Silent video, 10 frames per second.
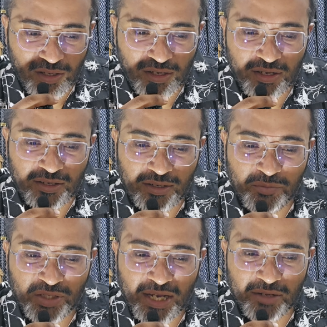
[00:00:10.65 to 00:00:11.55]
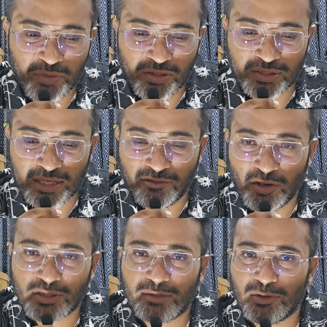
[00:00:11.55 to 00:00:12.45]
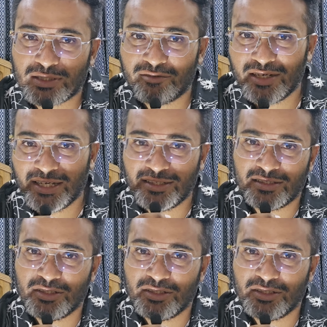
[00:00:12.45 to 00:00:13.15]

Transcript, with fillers: and I'm trying, because I have lost about seven days.